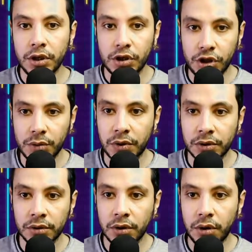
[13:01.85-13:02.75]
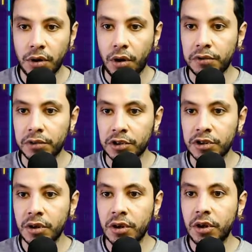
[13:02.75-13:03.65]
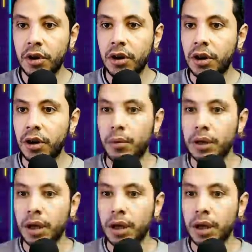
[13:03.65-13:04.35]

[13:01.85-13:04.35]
cheaper offers, uh, one